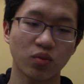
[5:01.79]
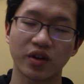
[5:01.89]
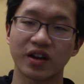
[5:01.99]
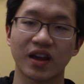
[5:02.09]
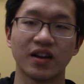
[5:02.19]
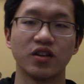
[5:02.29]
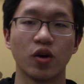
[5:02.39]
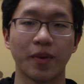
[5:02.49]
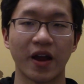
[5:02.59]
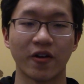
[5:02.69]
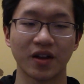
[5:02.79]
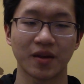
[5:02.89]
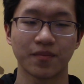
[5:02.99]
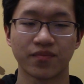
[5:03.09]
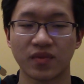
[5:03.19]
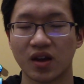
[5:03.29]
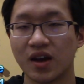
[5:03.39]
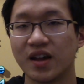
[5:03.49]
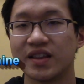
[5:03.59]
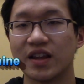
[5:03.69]
we're going to get no parity.
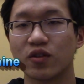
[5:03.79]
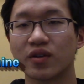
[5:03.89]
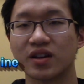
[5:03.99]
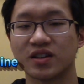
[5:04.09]
Then during